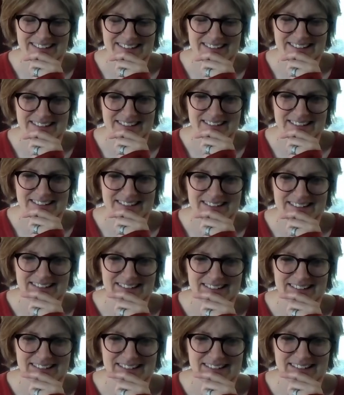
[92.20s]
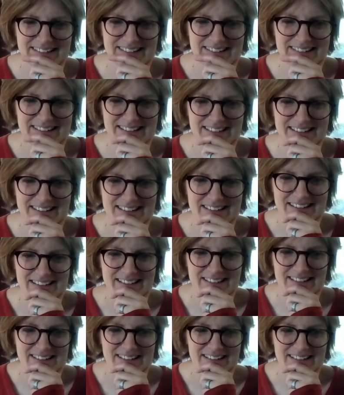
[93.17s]

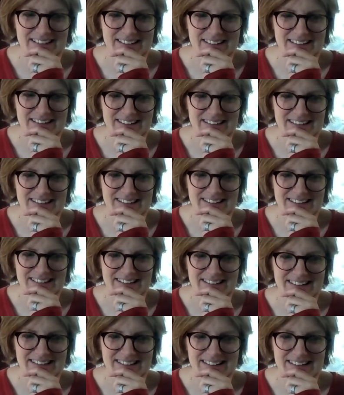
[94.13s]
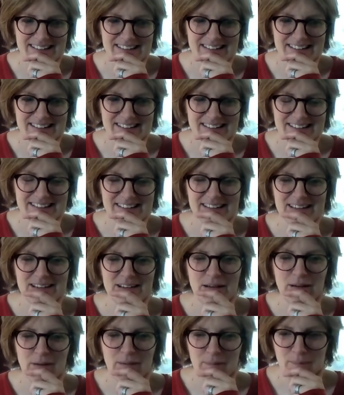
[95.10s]

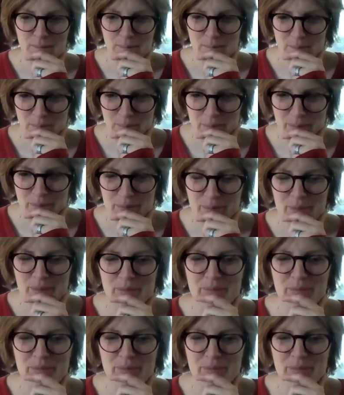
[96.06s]
[no speech]